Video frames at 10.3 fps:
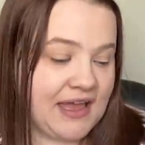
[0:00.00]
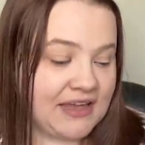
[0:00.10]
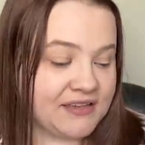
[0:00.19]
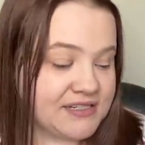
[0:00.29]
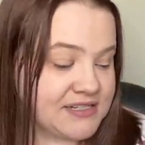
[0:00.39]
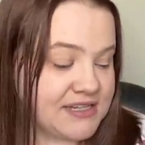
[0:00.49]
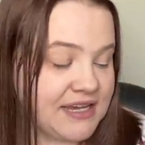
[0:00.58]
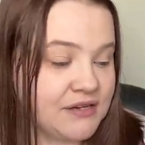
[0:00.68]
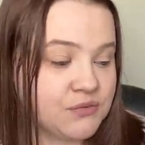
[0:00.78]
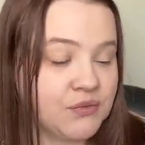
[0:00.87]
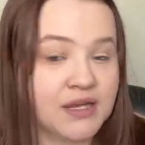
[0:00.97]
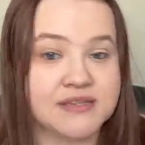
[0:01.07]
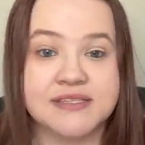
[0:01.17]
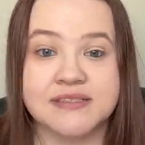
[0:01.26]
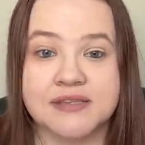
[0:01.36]
and it
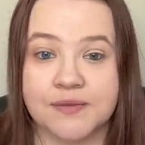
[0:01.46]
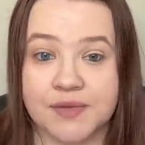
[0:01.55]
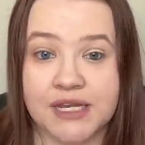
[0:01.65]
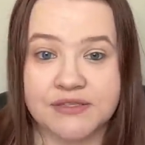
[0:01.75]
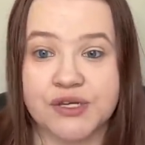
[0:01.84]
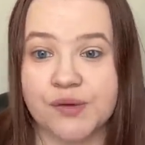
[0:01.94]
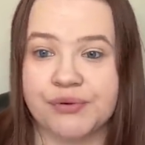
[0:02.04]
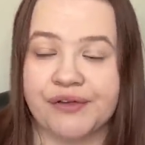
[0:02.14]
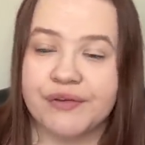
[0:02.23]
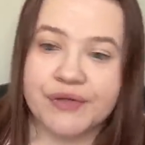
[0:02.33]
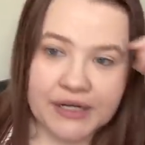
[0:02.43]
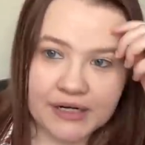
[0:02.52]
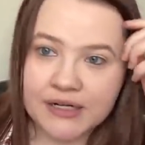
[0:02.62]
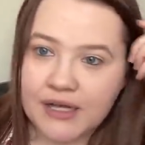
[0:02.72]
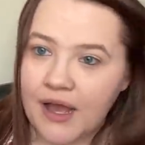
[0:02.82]
was, I'm going to insert a preview
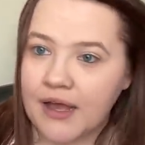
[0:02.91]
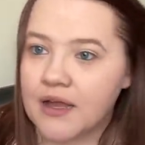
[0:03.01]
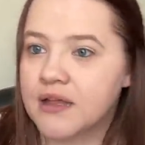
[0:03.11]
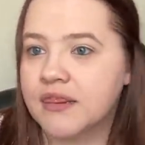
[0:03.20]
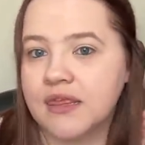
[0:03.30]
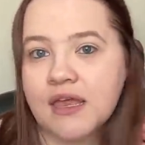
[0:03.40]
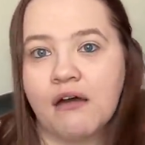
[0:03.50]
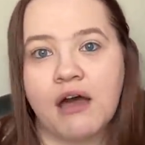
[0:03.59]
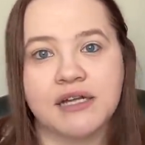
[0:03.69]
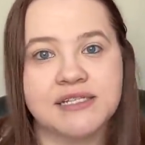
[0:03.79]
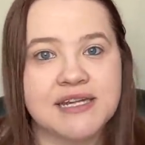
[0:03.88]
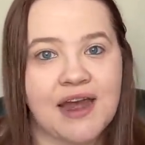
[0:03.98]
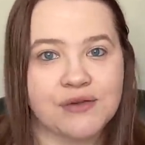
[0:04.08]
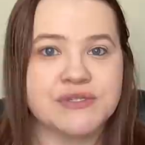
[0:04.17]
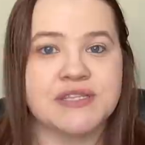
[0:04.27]
here, uh, the Haunted
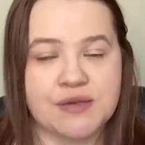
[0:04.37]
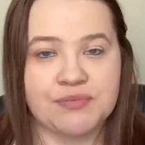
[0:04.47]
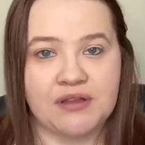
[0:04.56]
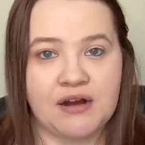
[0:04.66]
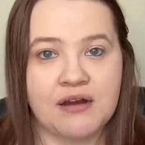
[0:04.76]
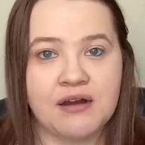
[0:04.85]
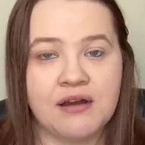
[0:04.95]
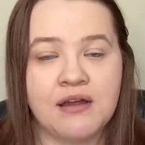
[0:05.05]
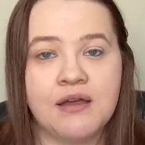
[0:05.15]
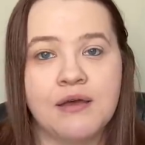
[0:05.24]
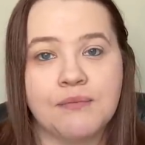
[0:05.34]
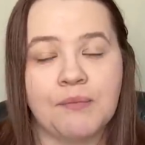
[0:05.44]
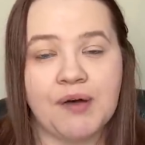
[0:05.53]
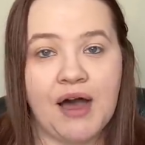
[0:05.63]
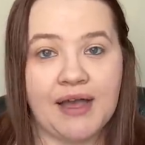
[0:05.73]
House Sampler
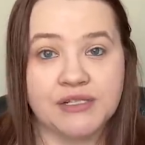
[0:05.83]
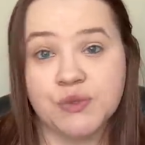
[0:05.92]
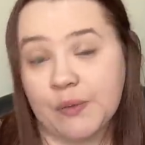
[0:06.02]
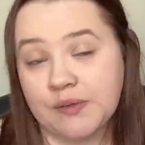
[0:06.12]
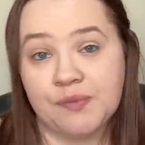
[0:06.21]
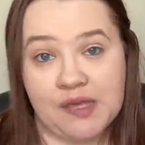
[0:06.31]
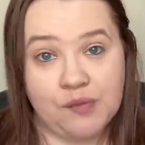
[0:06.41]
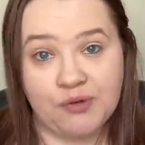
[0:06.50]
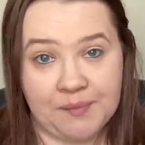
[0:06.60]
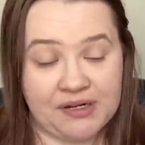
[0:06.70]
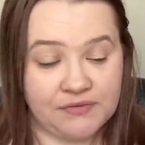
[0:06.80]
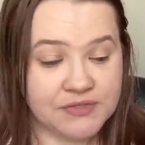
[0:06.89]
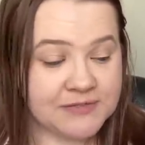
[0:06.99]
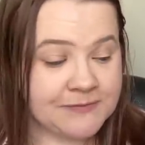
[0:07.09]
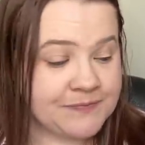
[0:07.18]
by Twin Peak
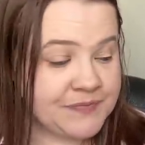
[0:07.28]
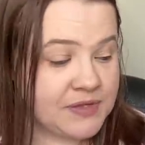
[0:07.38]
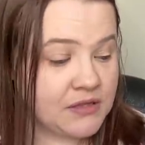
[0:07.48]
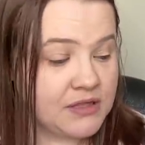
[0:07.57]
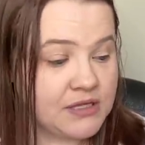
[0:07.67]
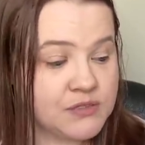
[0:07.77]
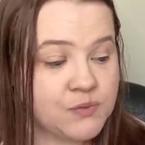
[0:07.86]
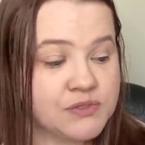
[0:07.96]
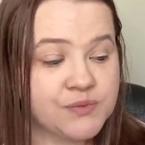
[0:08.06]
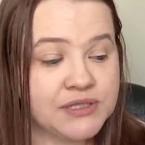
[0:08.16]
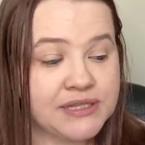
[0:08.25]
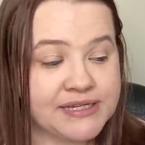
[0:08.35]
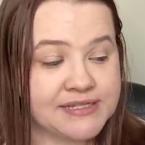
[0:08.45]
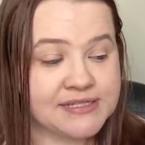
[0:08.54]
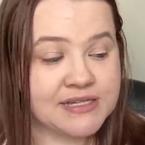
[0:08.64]
Primitives. This was
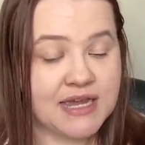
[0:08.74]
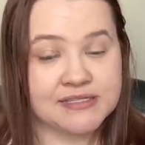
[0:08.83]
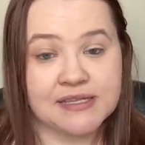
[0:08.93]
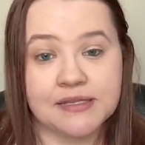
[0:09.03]
released as a